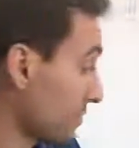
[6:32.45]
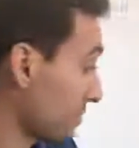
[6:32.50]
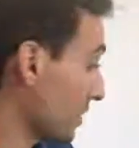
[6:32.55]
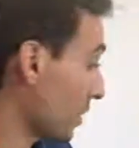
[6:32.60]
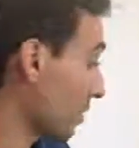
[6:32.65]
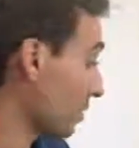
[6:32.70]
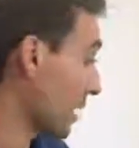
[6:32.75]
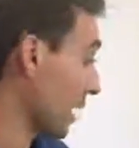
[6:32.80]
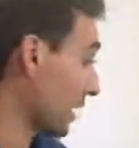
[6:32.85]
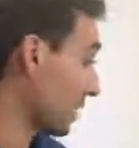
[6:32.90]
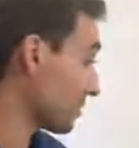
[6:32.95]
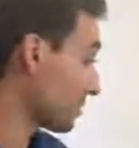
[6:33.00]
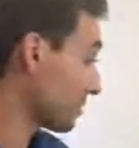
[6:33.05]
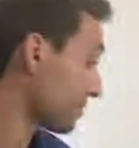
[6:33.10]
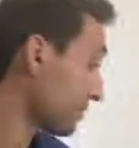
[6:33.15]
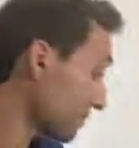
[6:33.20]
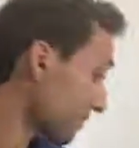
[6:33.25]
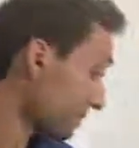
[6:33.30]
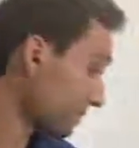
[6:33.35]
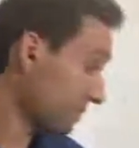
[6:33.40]
Okay,
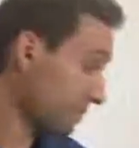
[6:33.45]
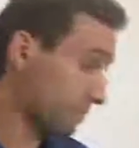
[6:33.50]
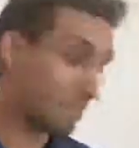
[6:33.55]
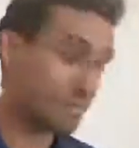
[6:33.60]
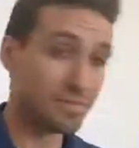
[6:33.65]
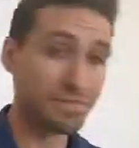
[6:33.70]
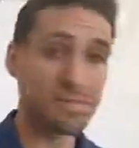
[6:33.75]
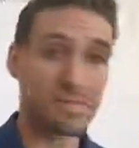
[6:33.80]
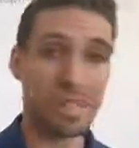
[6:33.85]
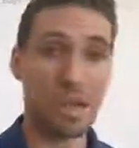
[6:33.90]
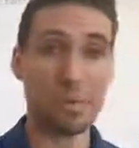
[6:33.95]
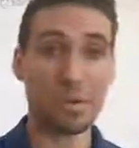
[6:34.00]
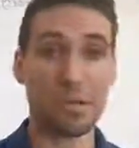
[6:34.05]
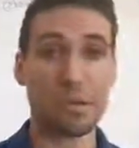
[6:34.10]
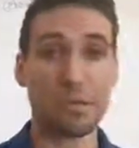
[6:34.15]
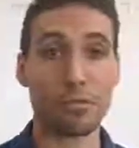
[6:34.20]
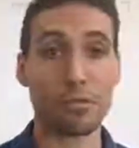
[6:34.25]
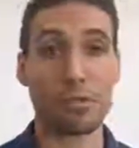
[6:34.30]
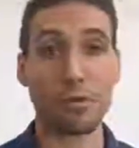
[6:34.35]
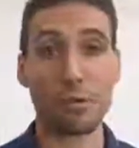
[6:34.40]
I'm going to
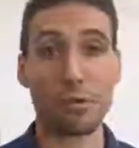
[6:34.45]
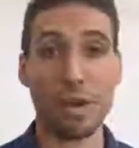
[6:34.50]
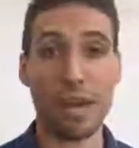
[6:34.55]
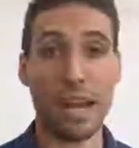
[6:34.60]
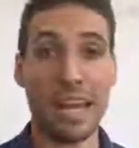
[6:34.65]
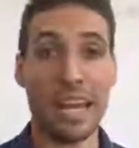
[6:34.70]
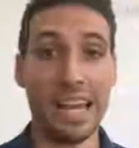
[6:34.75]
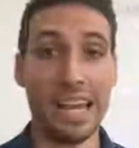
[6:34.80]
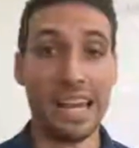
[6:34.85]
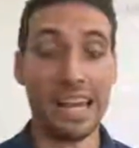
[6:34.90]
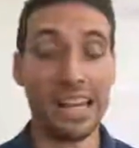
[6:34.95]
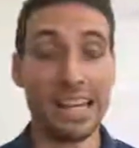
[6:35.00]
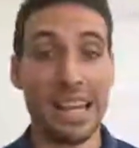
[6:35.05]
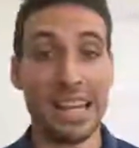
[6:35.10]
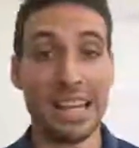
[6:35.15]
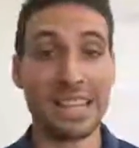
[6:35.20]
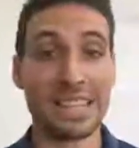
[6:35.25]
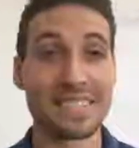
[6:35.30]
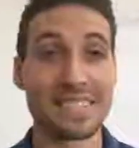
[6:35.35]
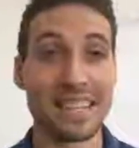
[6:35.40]
throw
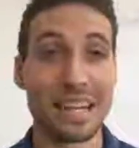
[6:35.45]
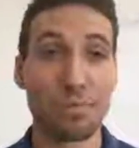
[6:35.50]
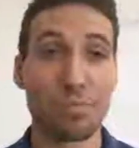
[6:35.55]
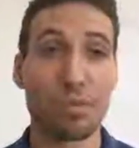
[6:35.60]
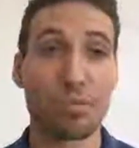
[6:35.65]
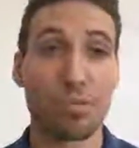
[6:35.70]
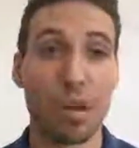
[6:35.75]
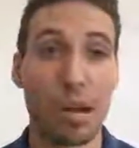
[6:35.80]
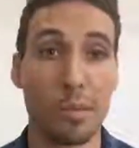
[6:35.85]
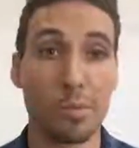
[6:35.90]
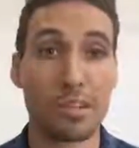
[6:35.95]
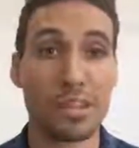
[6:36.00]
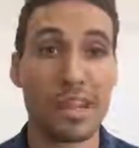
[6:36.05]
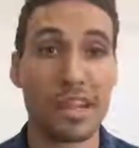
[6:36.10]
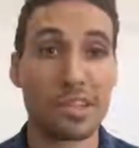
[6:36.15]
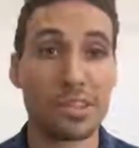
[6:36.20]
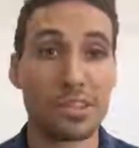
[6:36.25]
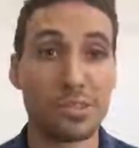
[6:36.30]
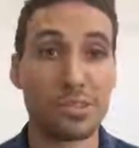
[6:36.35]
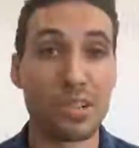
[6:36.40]
an example property
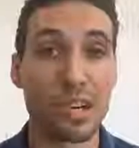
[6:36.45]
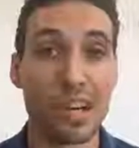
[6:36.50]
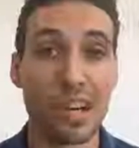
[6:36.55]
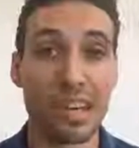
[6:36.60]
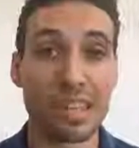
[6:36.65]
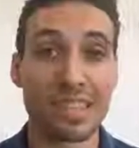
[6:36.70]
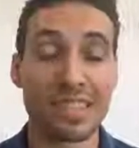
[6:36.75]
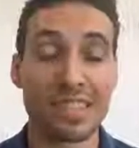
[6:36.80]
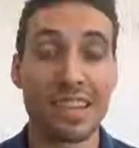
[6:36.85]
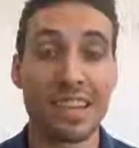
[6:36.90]
at you guys,